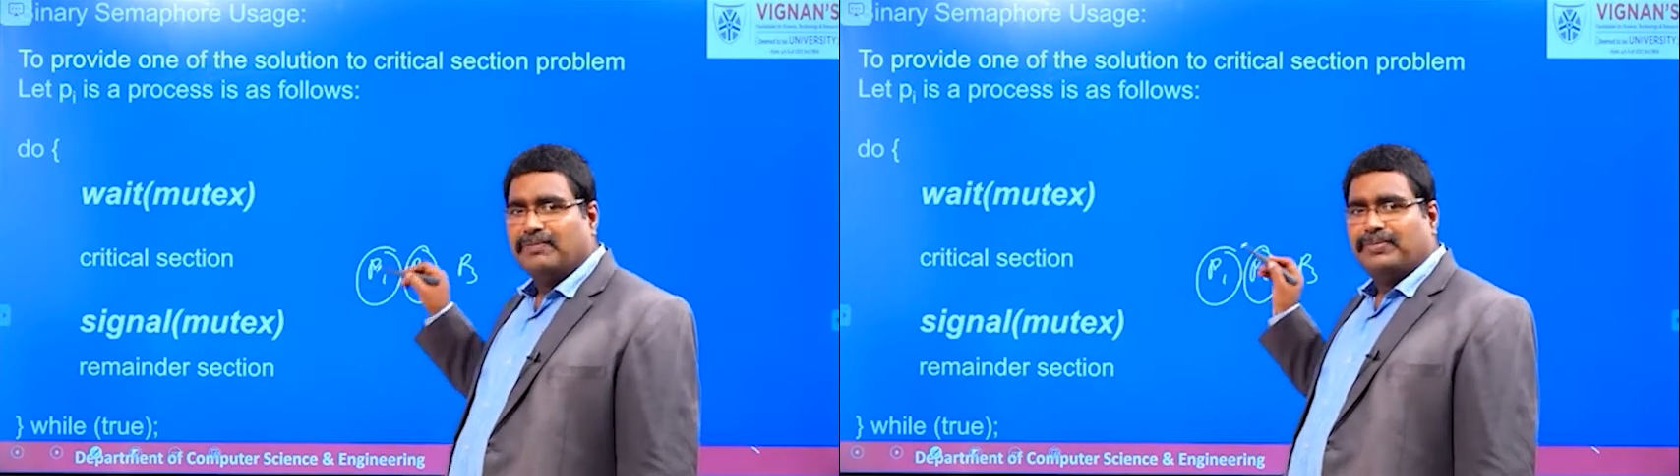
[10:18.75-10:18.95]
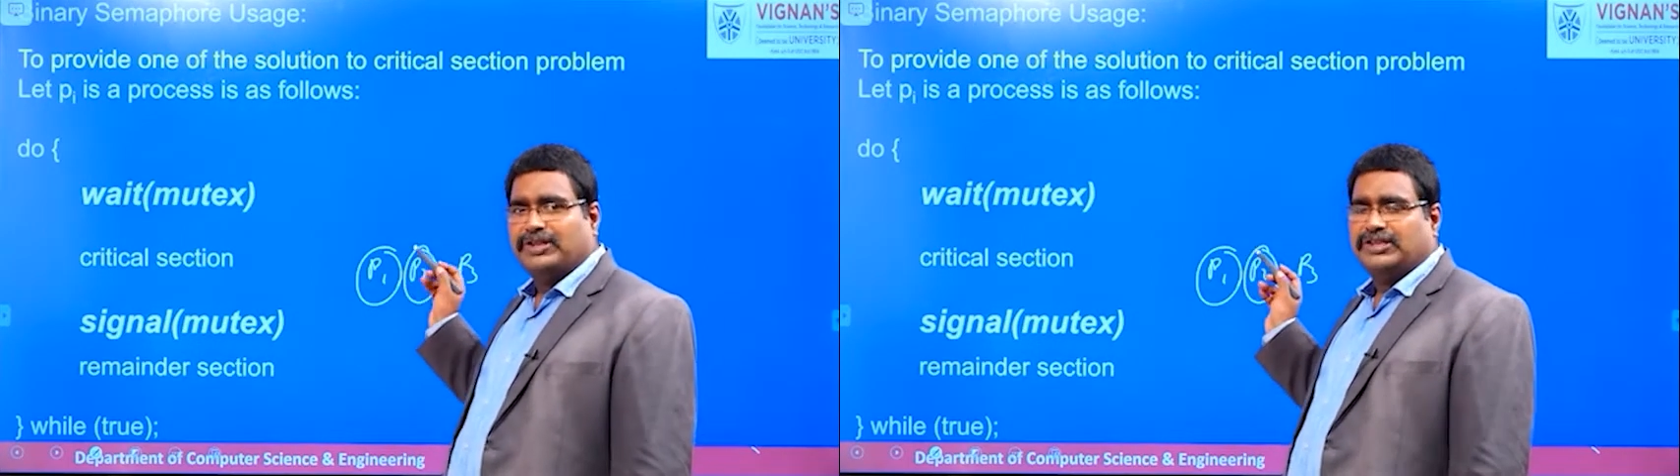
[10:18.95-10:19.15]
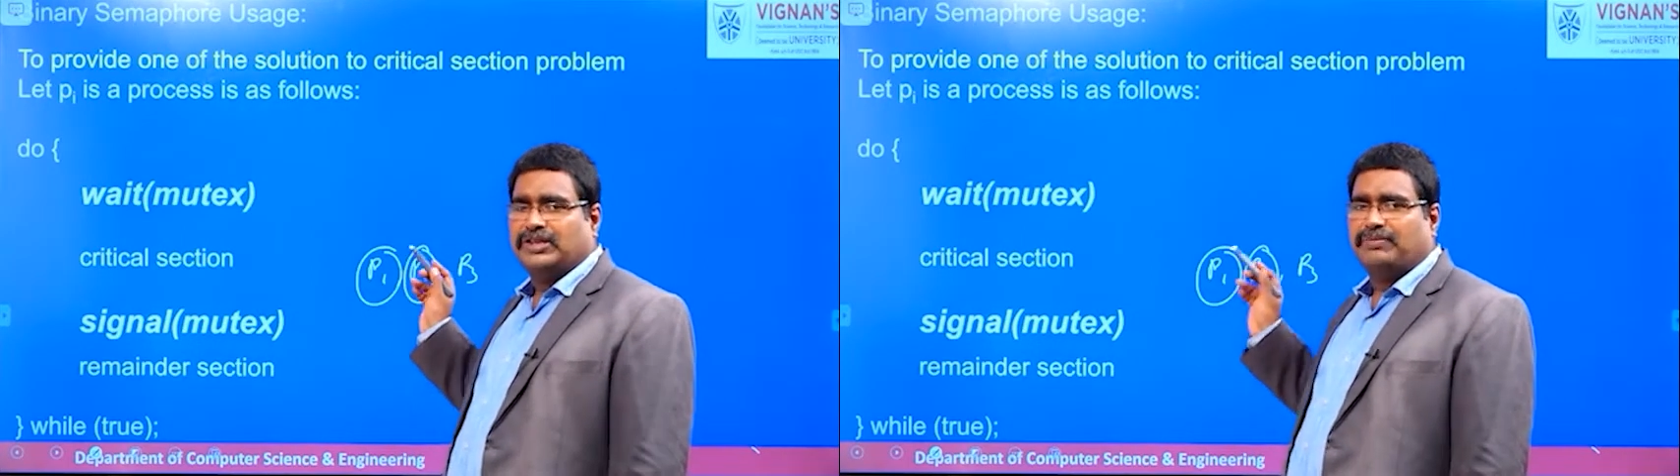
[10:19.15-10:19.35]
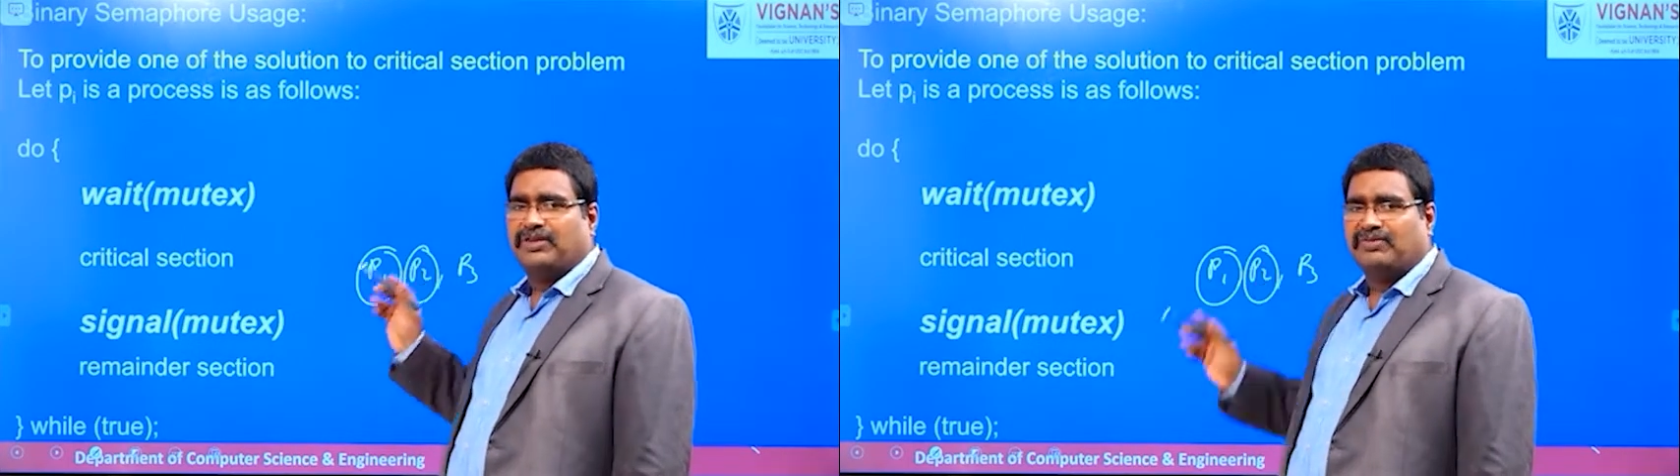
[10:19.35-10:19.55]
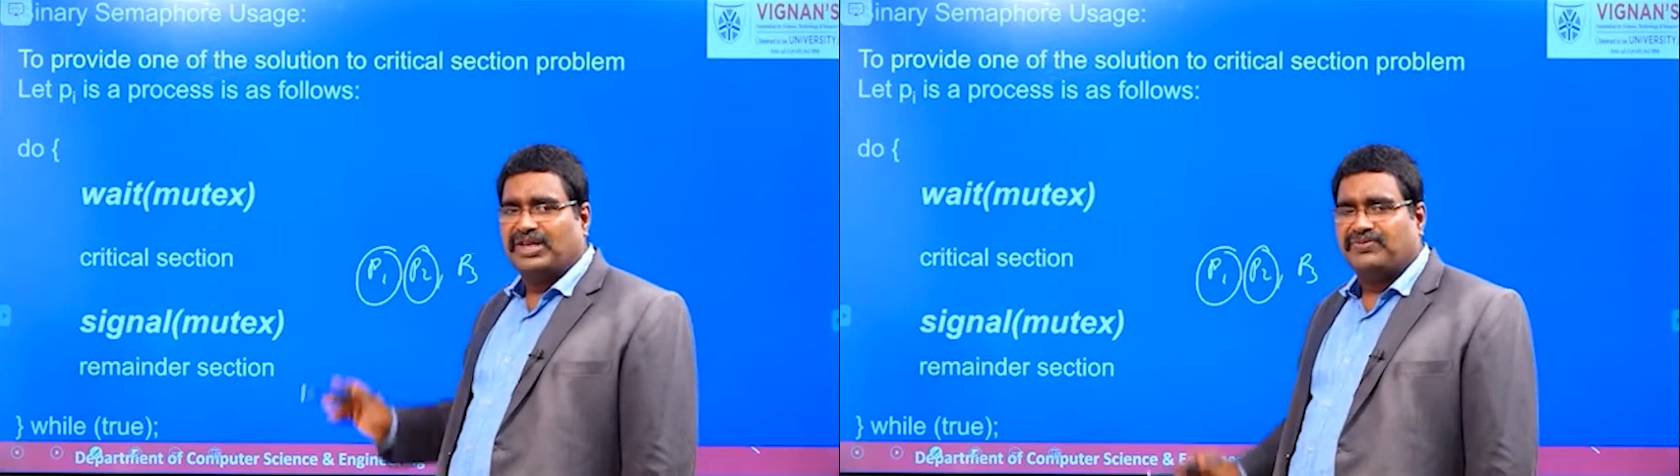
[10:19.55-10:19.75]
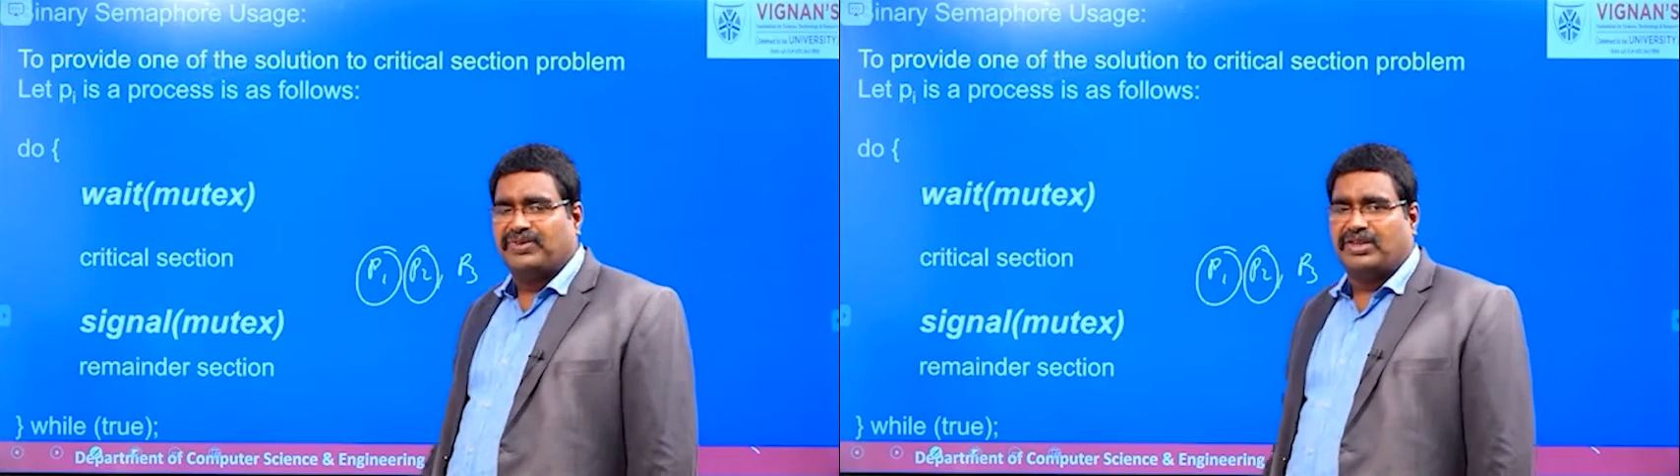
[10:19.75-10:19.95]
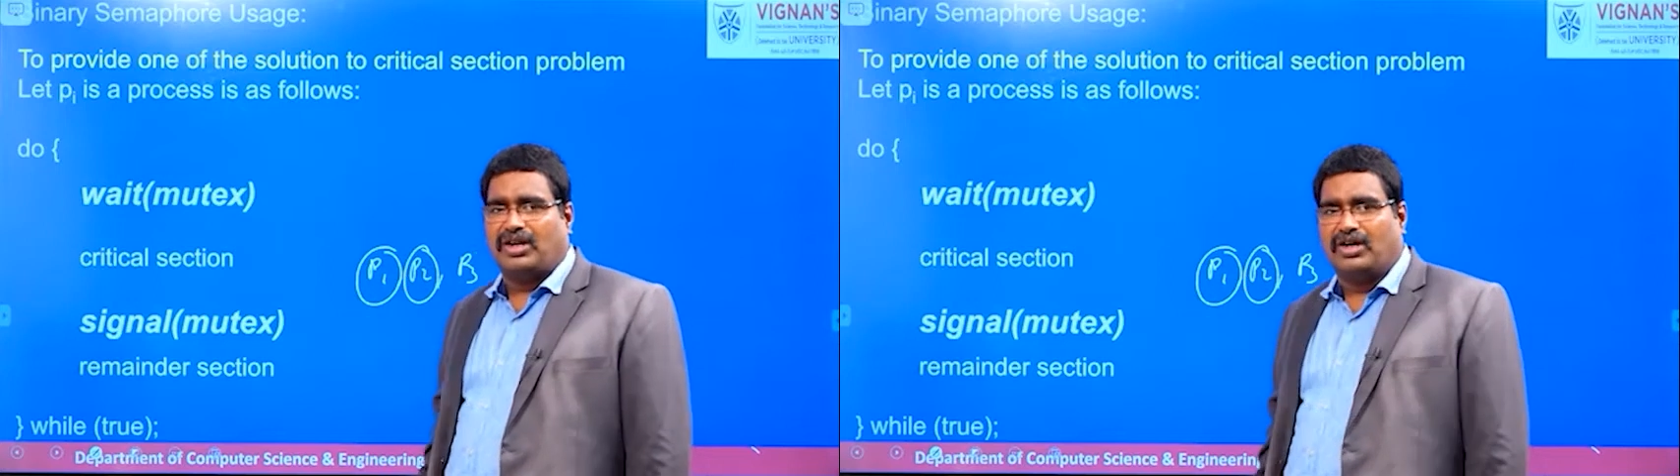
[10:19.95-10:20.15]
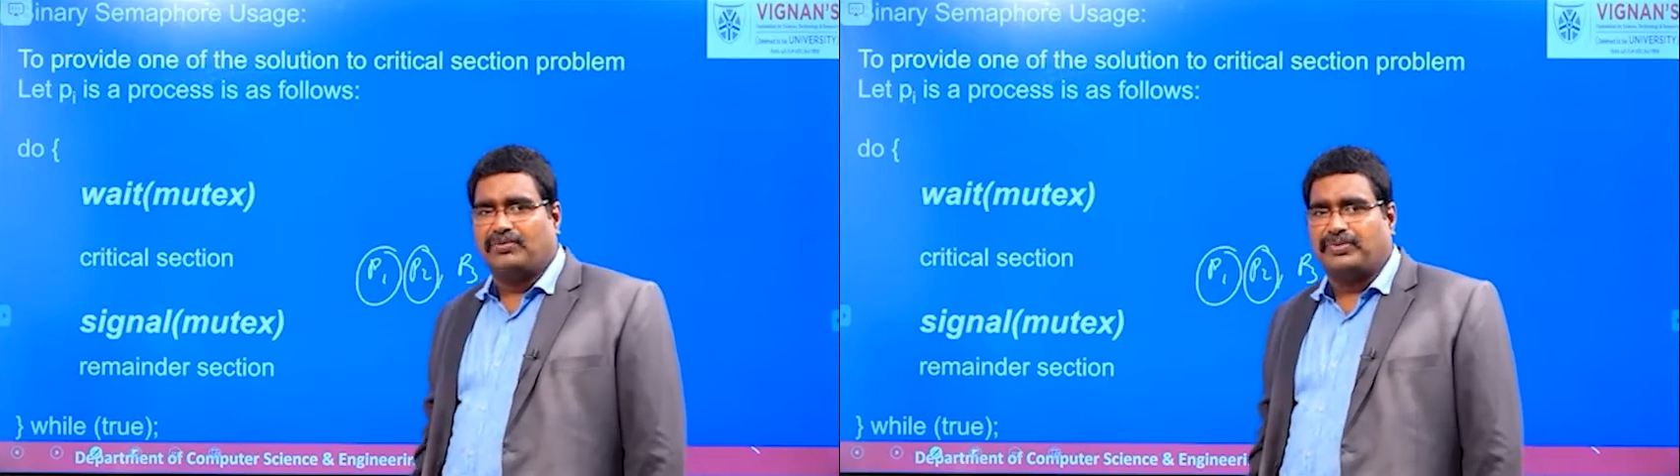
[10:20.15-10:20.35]
P3 may wait for the
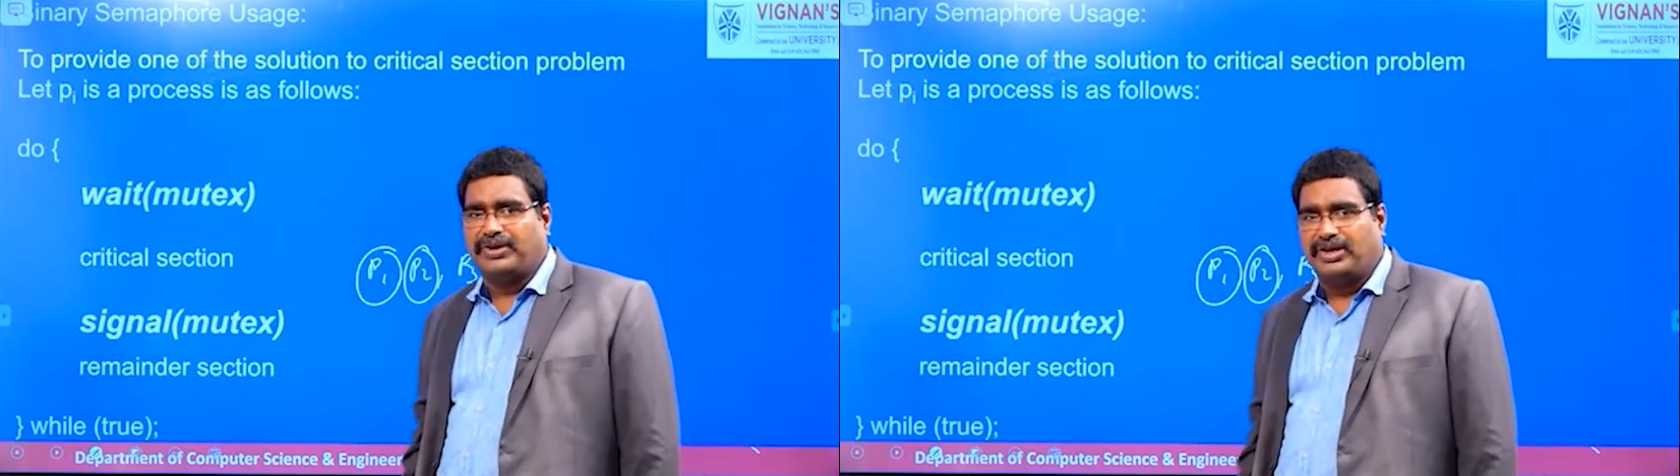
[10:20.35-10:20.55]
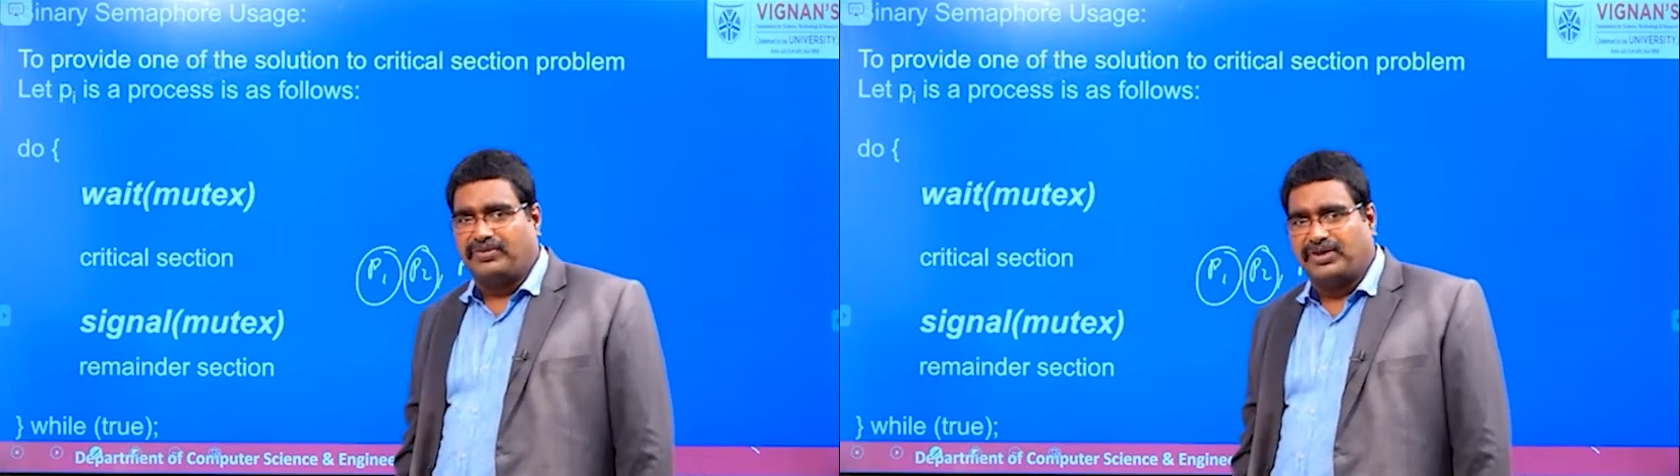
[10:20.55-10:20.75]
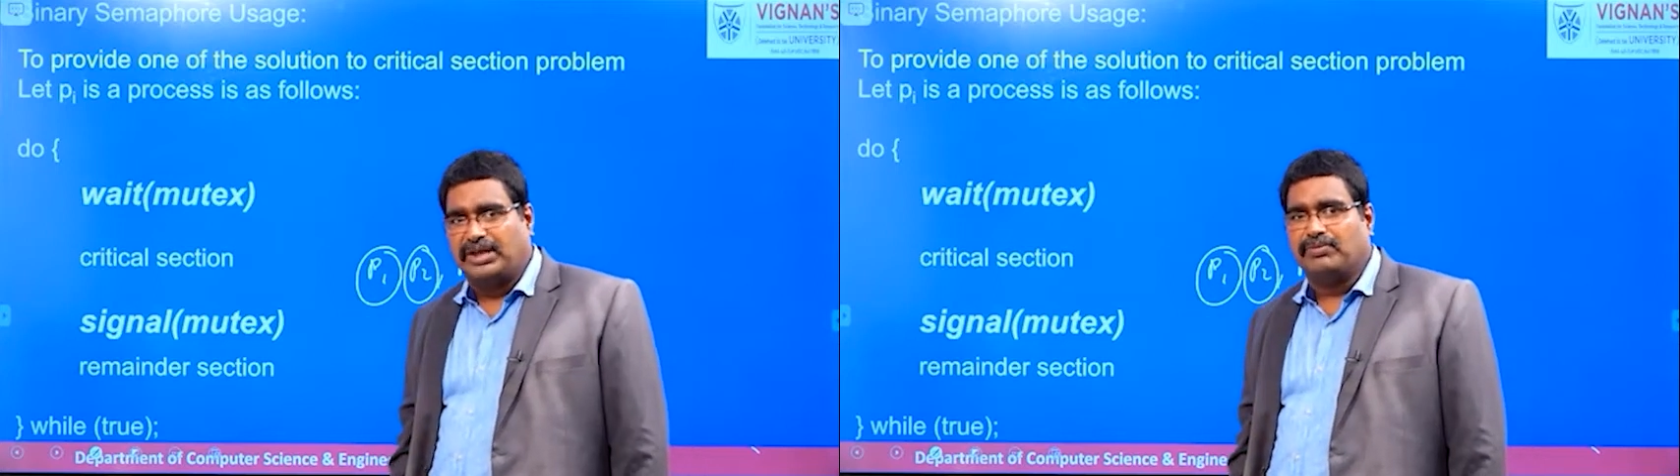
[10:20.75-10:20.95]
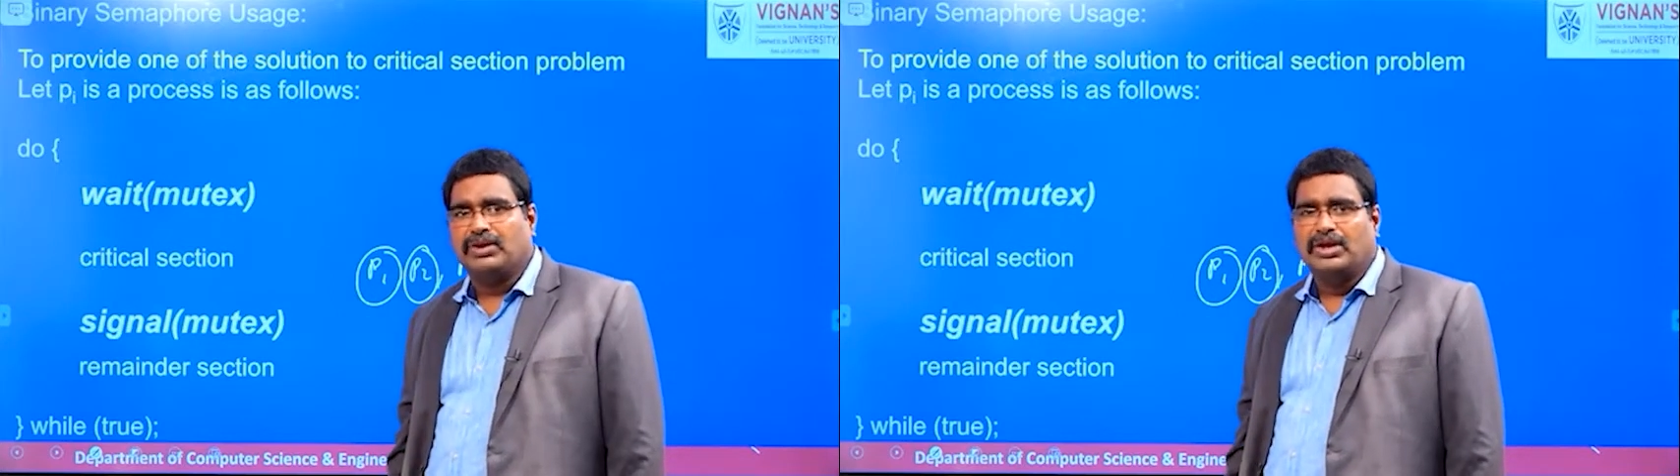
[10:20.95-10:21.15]
long period of time.